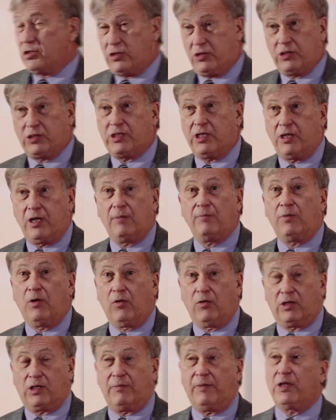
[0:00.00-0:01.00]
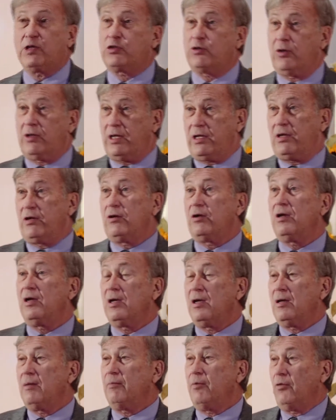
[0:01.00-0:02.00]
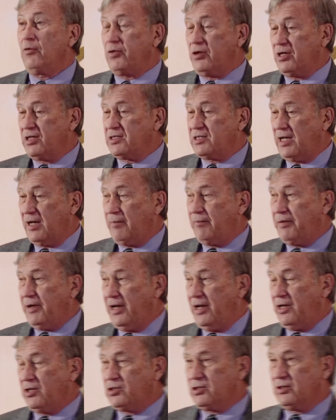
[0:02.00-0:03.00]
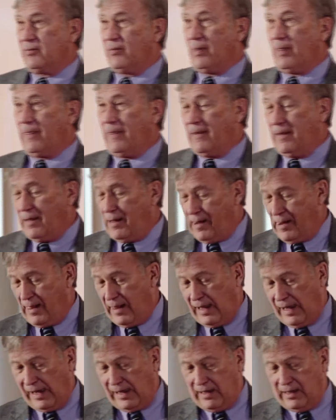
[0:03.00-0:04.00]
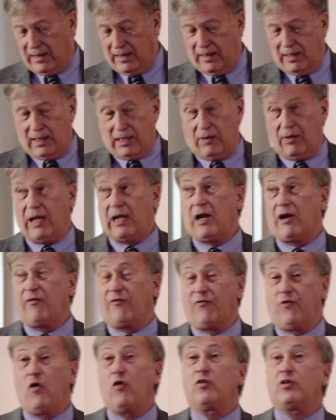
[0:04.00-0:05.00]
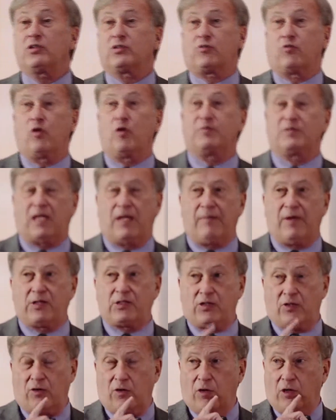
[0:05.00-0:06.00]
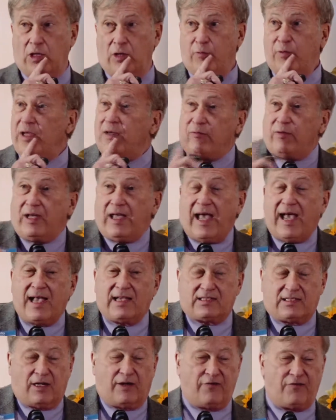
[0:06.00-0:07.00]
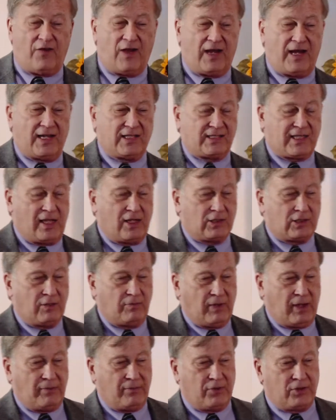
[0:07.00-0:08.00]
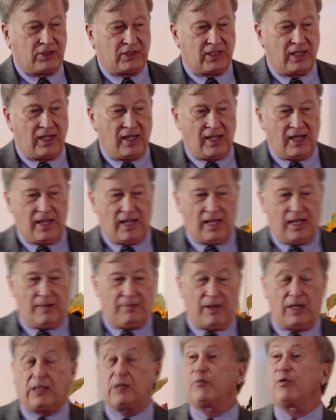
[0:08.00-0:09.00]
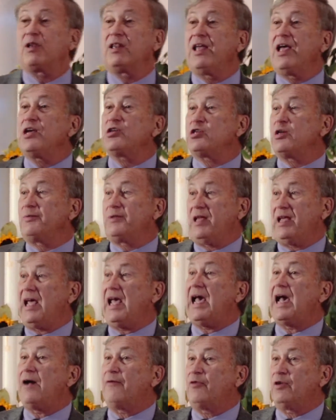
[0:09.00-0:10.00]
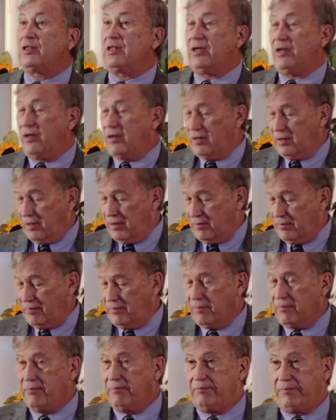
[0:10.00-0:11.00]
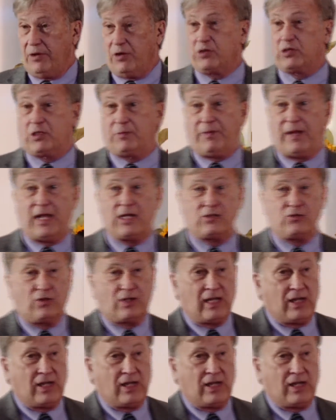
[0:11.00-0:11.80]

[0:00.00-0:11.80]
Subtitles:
should sit on both to make sure that you're both on the same page. Now, at our focus groups I mentioned earlier, we asked our finance council members about the relationship they have with their parish's pastoral